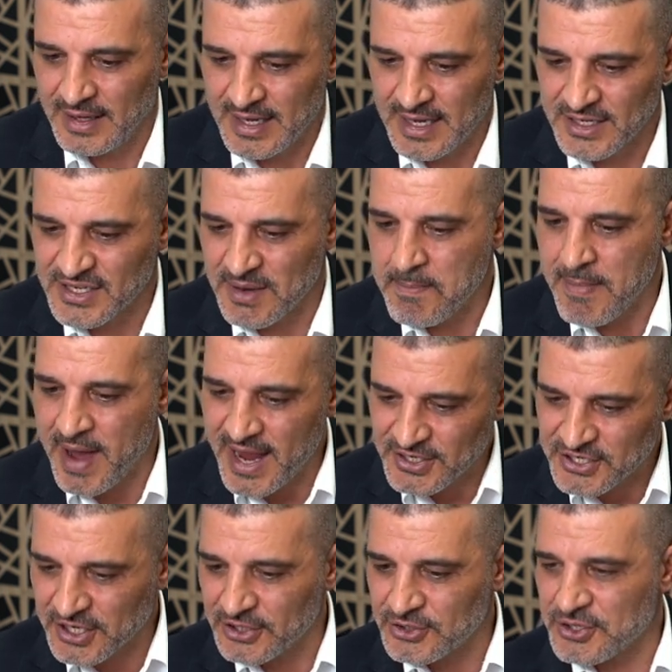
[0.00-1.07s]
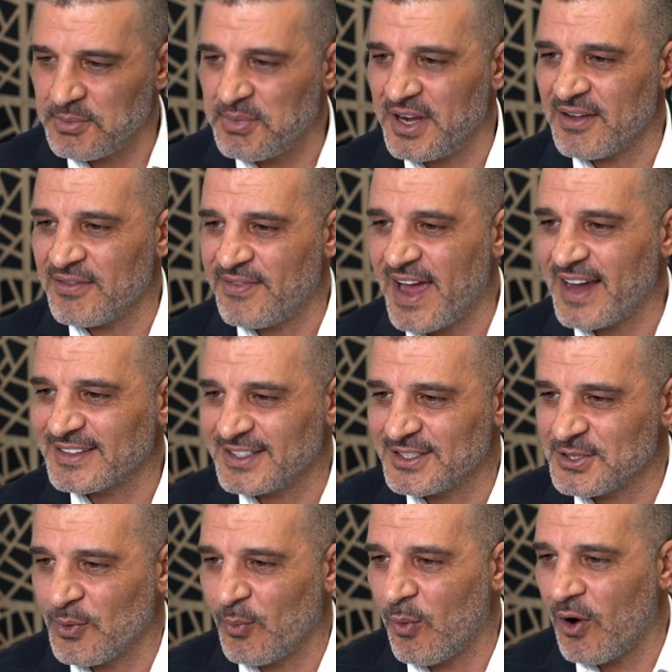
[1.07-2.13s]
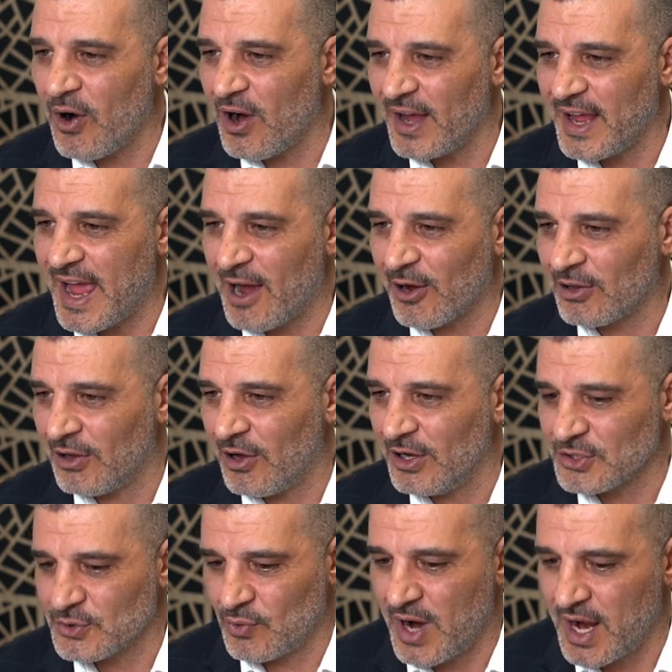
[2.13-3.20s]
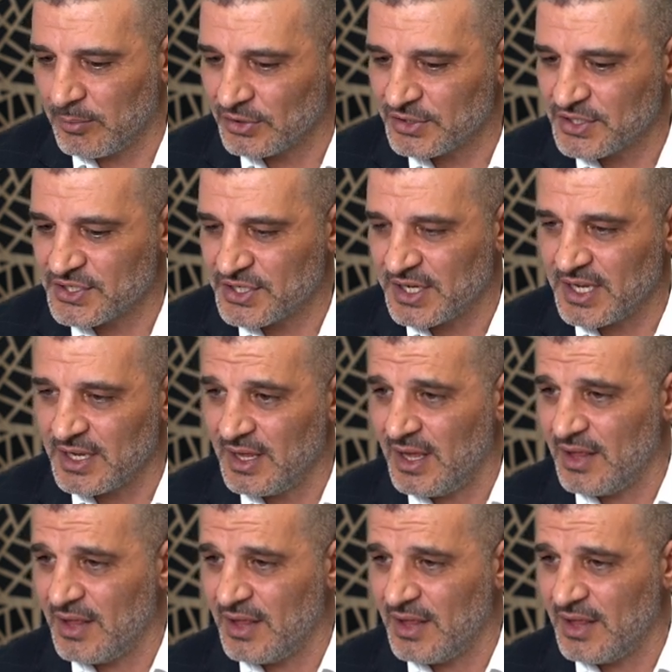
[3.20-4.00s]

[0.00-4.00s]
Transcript: is a major contributing factor to why our clients were able to see